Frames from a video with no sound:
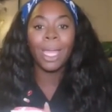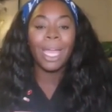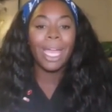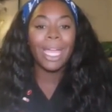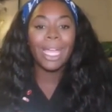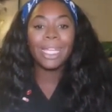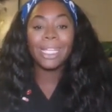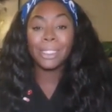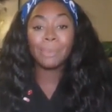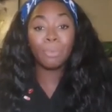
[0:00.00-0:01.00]
And
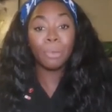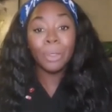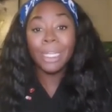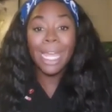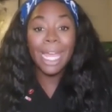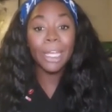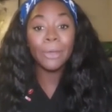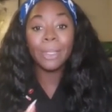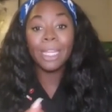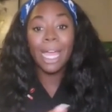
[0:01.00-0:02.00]
it's pretty
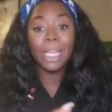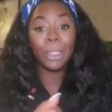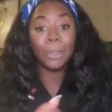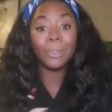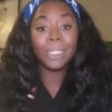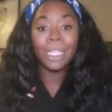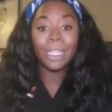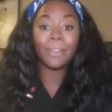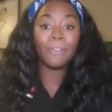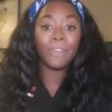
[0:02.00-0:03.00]
accurate. I use it
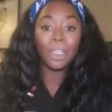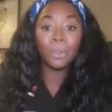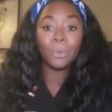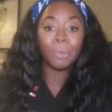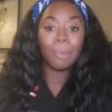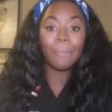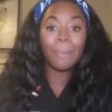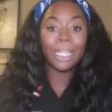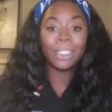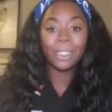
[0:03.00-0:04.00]
in the field with my
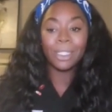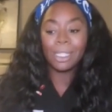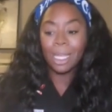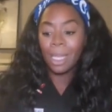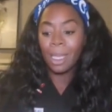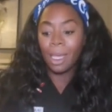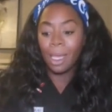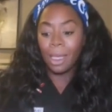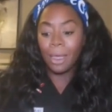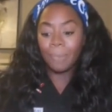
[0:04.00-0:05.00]
patients.
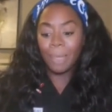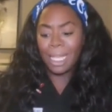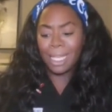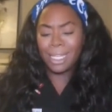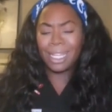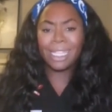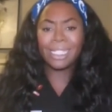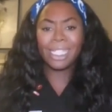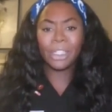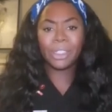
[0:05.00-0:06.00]
And
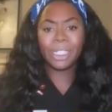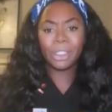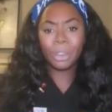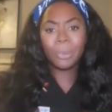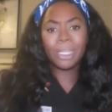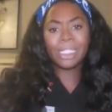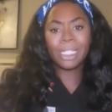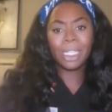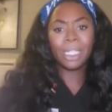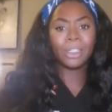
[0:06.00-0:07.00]
it's super
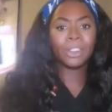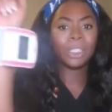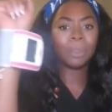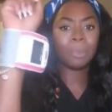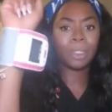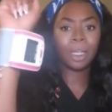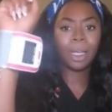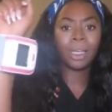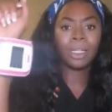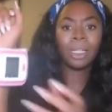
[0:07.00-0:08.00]
easy. You just put it
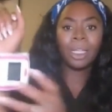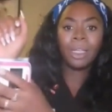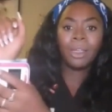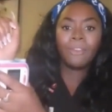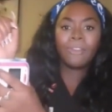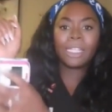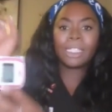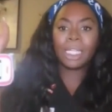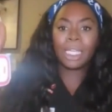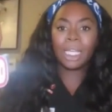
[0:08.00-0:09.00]
on
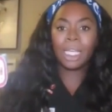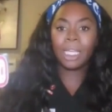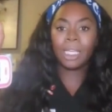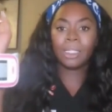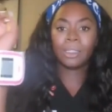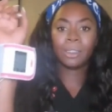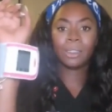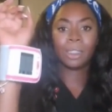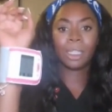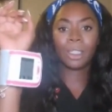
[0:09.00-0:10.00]
facing
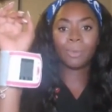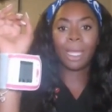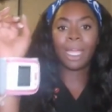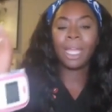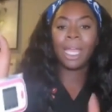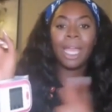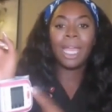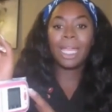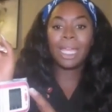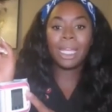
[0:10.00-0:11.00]
this way
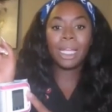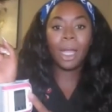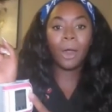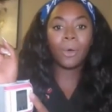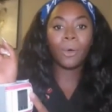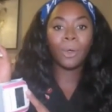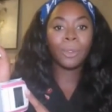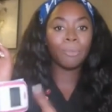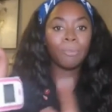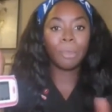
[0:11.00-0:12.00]
and hit go.
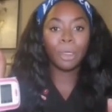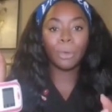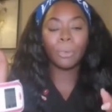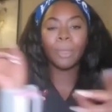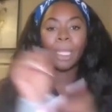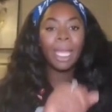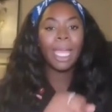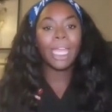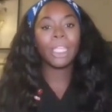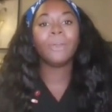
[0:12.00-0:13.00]
Boom.
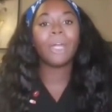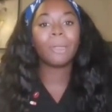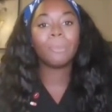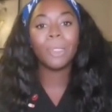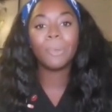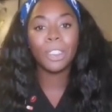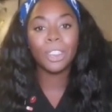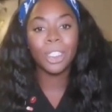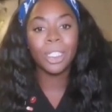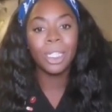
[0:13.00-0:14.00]
And you got a blood pressure.